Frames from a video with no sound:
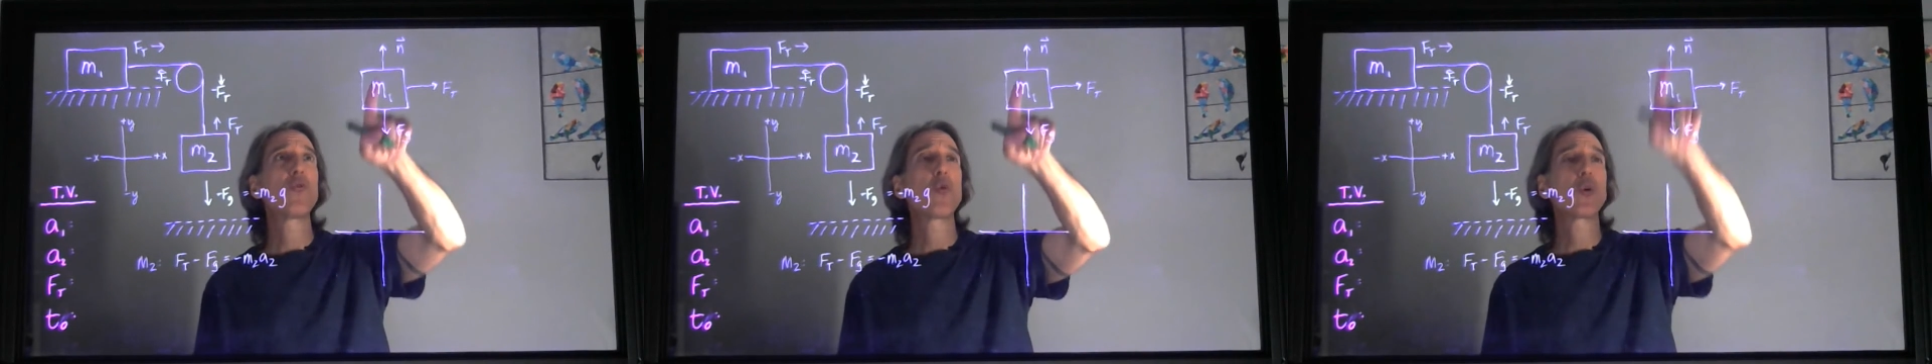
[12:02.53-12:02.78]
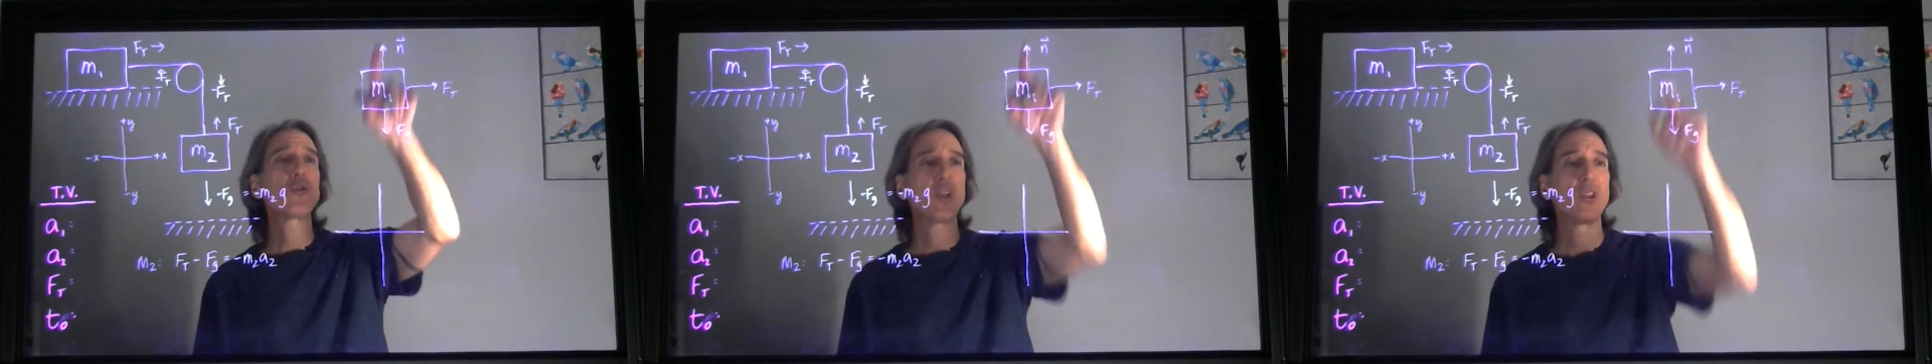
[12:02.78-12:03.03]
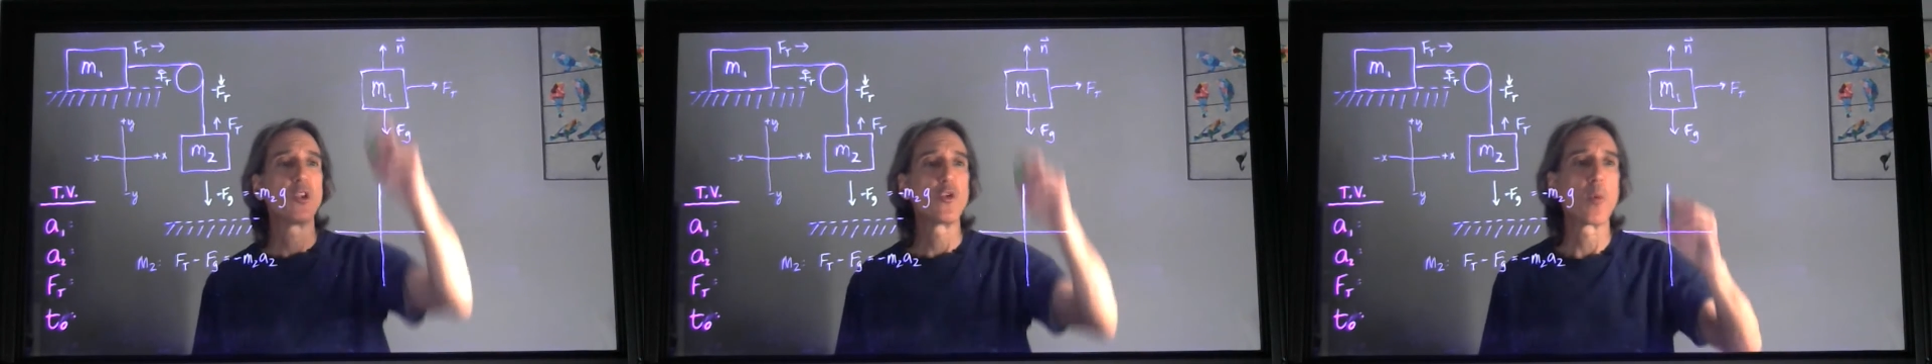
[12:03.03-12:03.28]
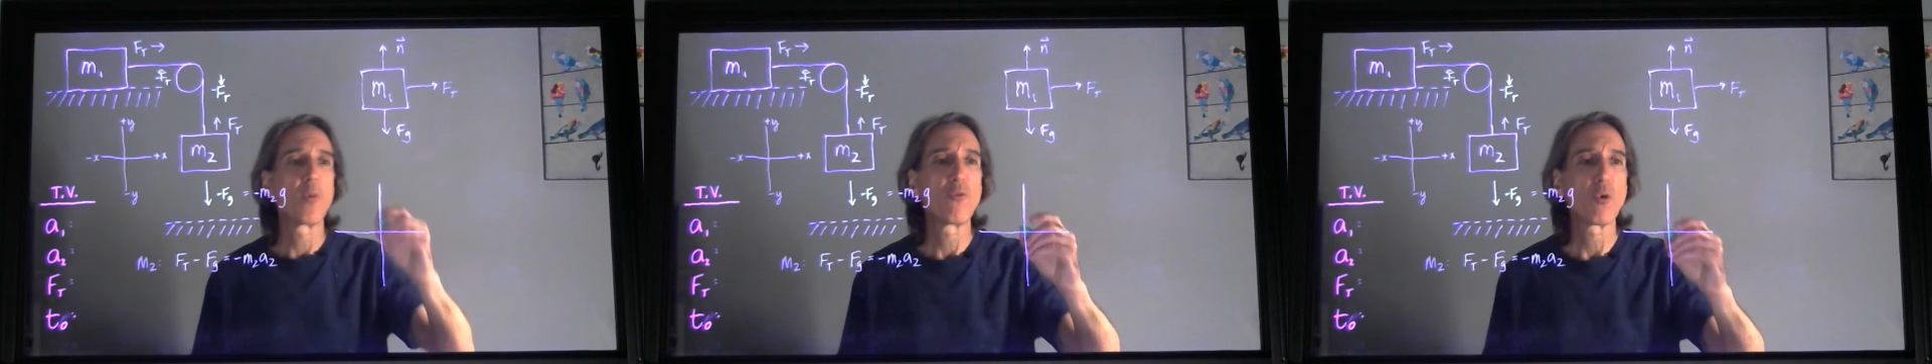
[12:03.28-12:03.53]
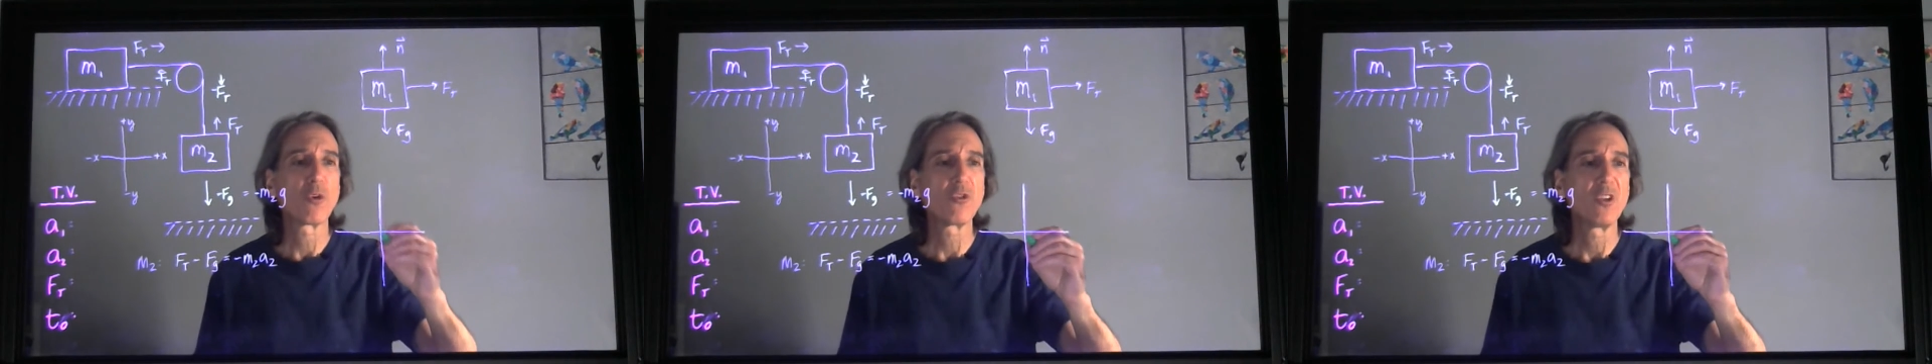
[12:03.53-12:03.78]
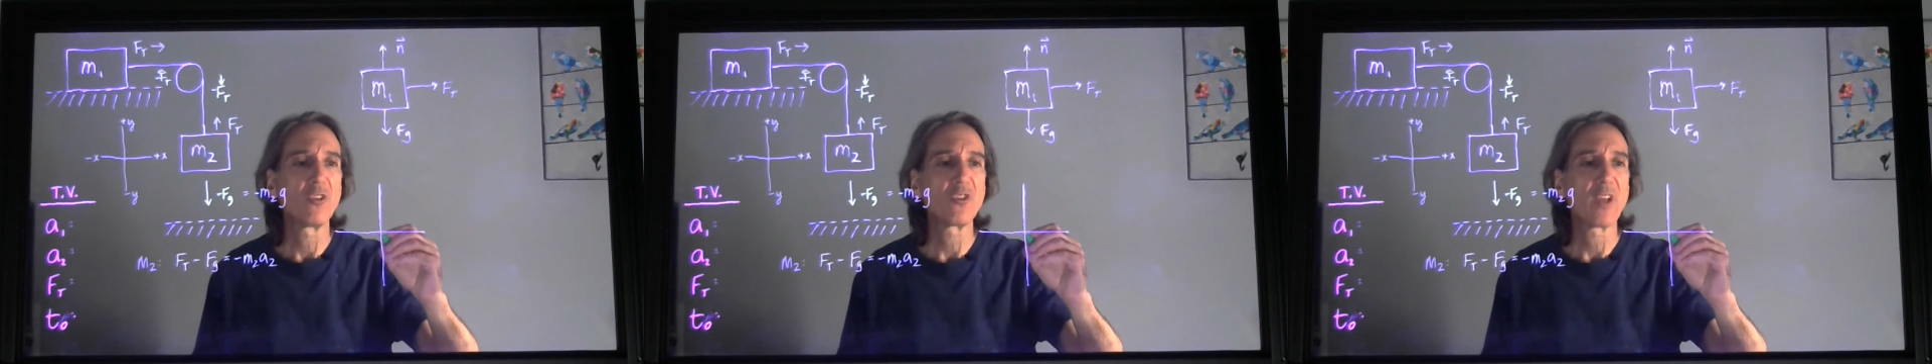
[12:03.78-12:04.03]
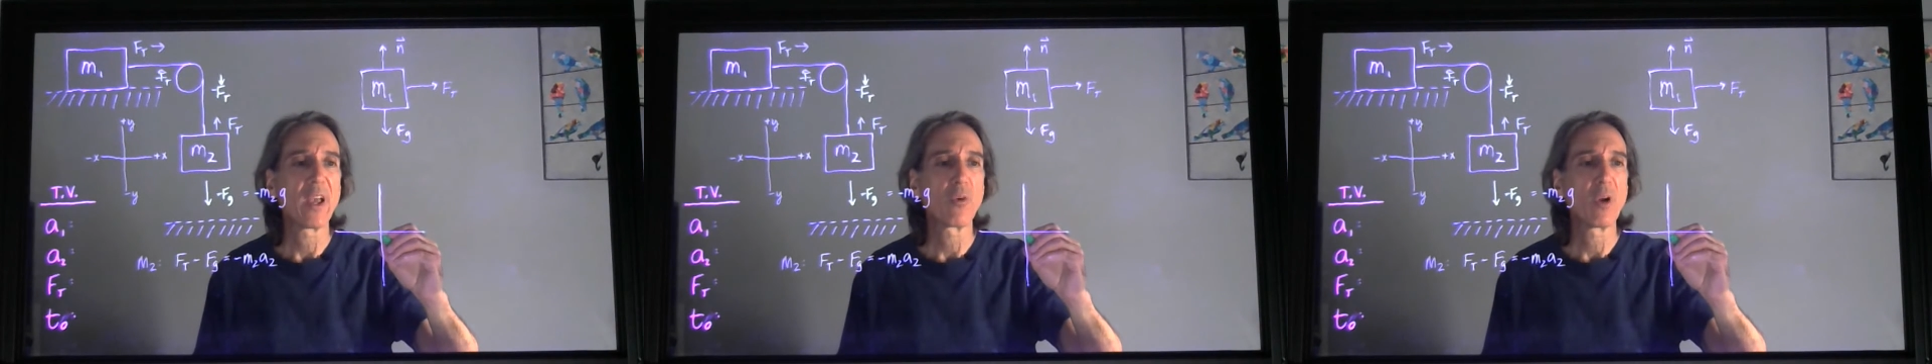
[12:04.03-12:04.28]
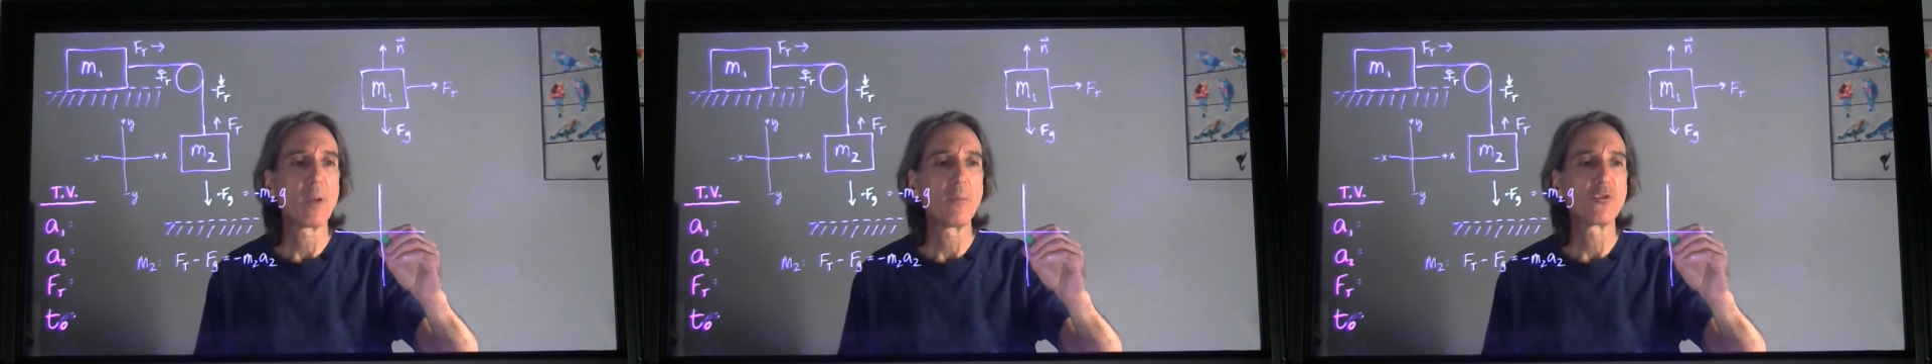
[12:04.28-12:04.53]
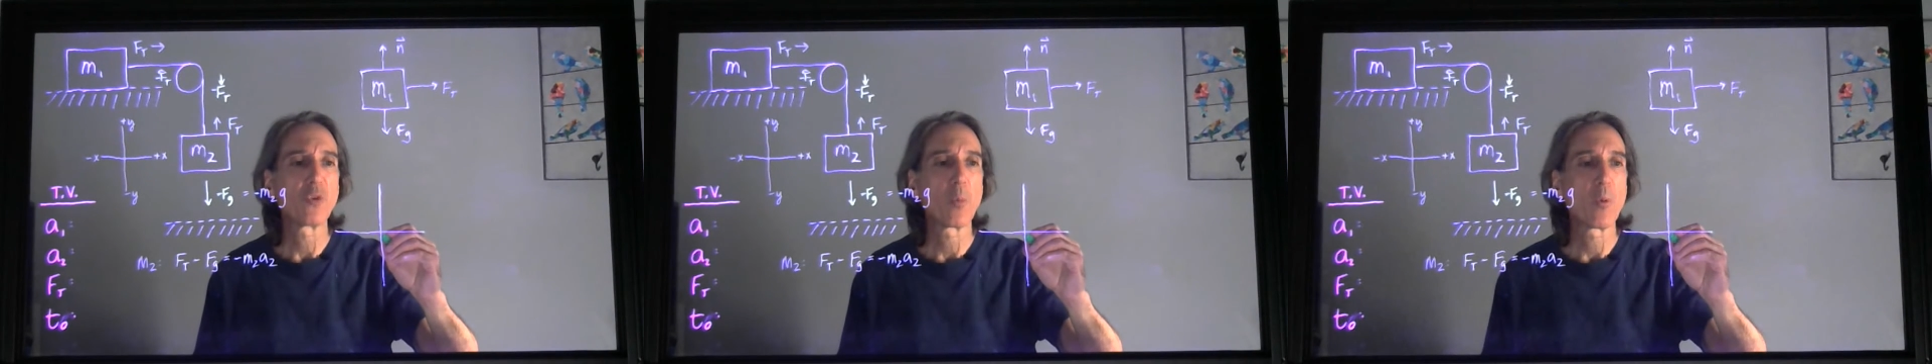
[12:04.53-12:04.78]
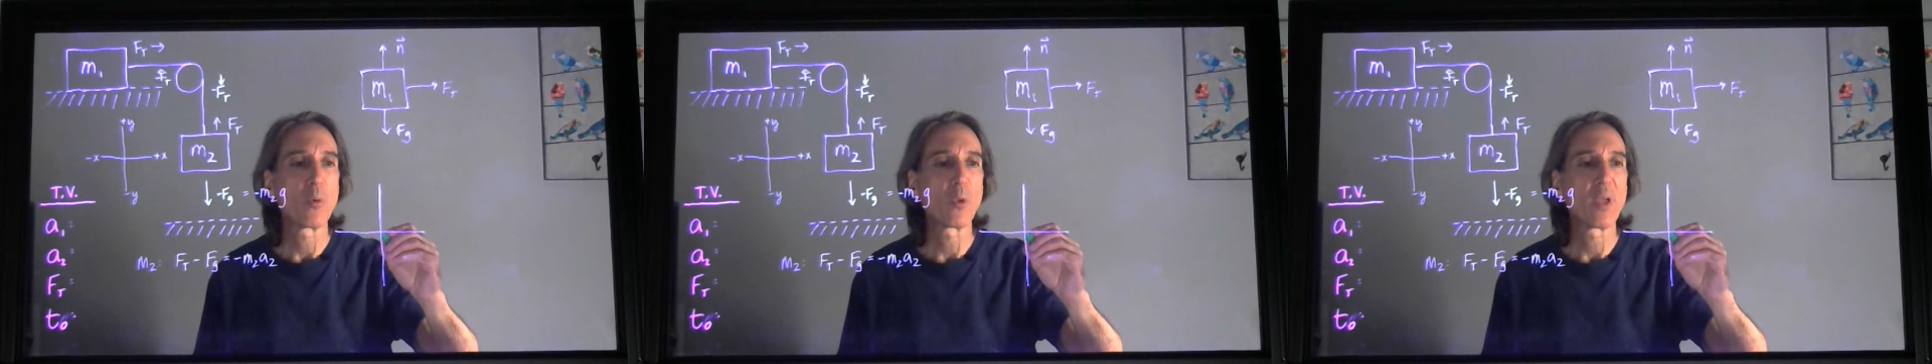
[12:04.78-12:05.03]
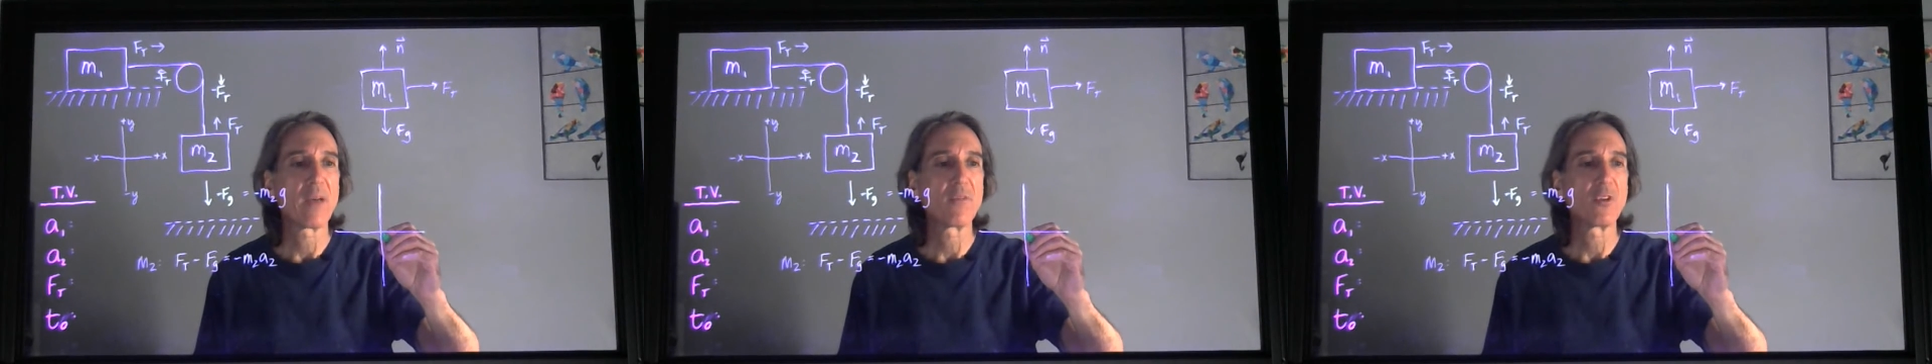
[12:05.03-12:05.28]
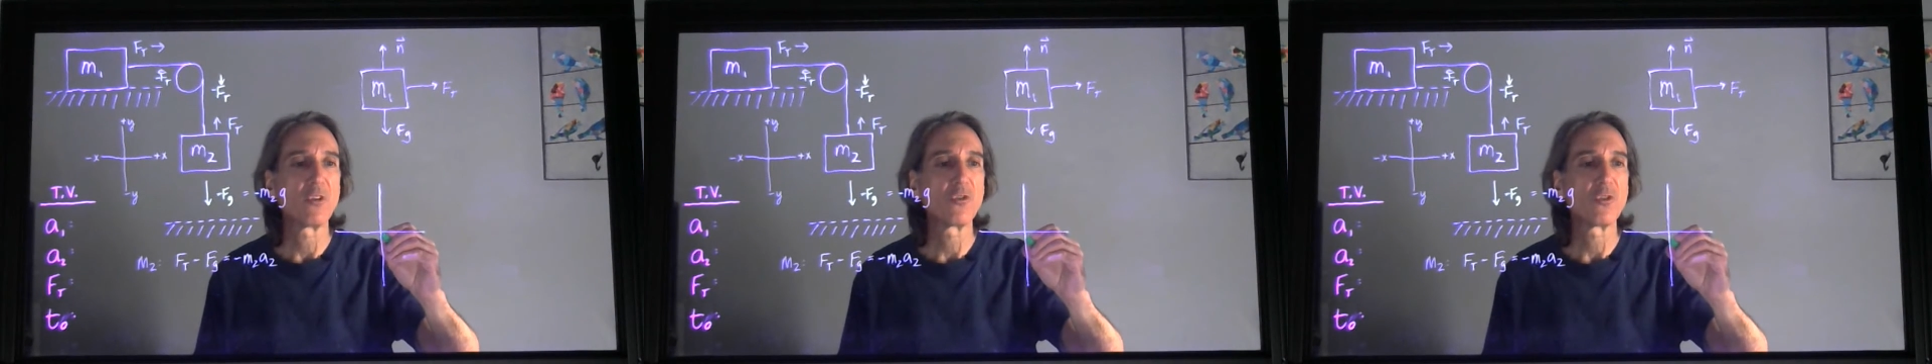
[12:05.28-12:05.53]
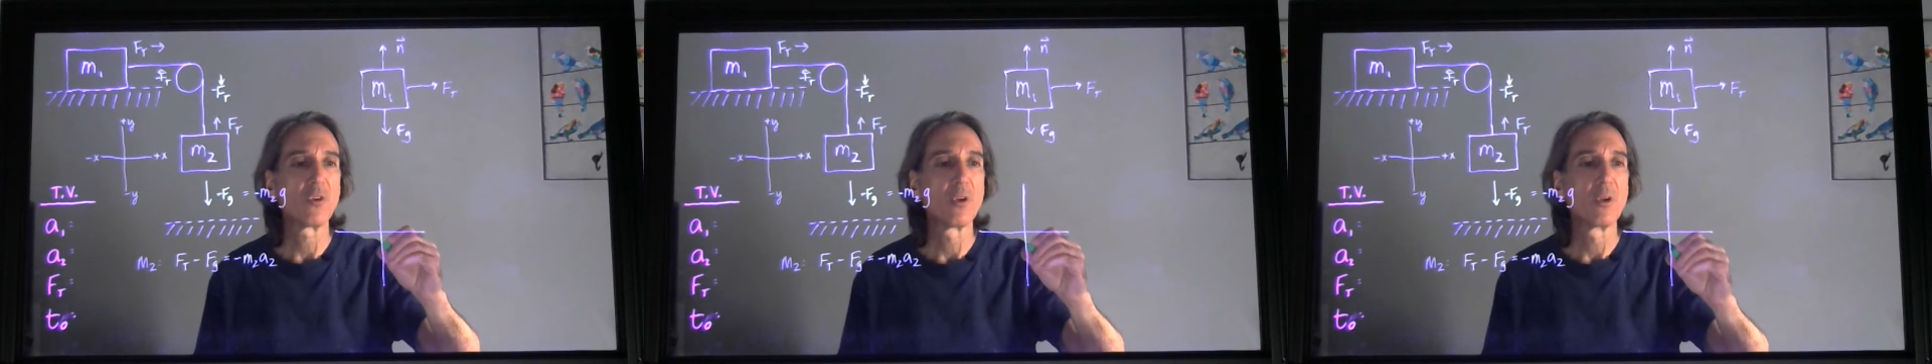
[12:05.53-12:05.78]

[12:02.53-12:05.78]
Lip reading: force and the normal force in this diagram. So what we'll have is